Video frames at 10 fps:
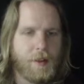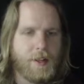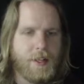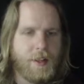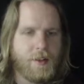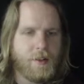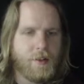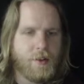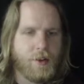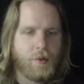let's say this
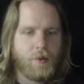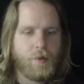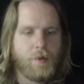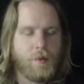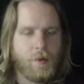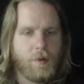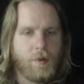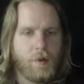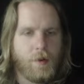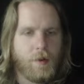is 2.
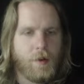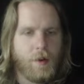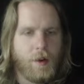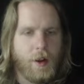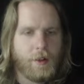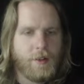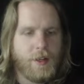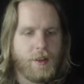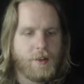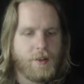And let's
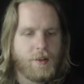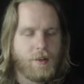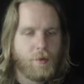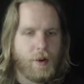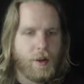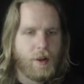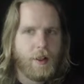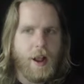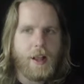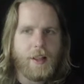say this is 3.
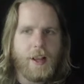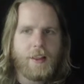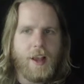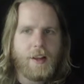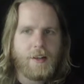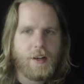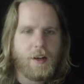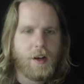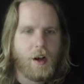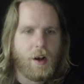Like, I like the
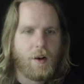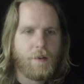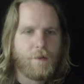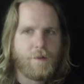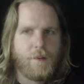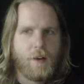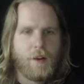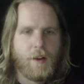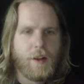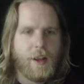idea of
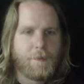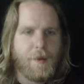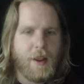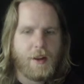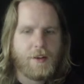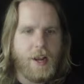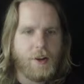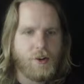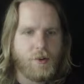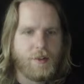it being
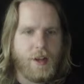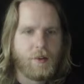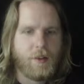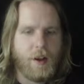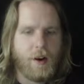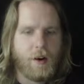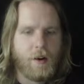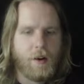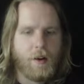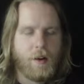dangerous out there.
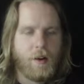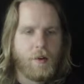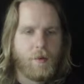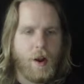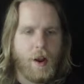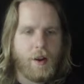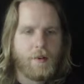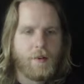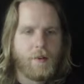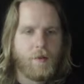Right?
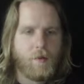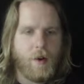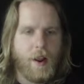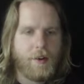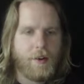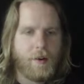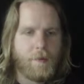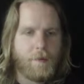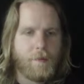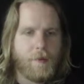
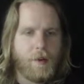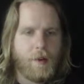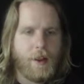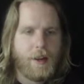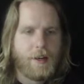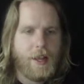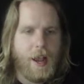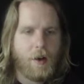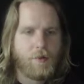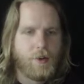Random
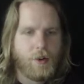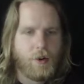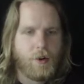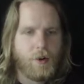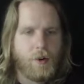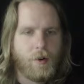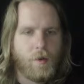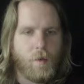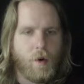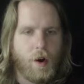encounter
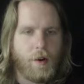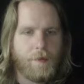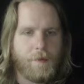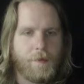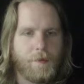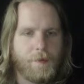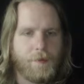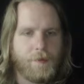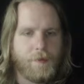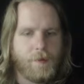1.
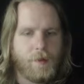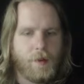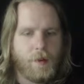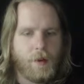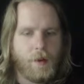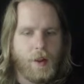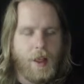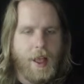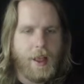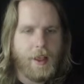
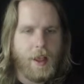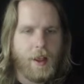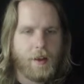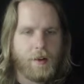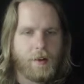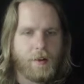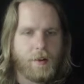And keg.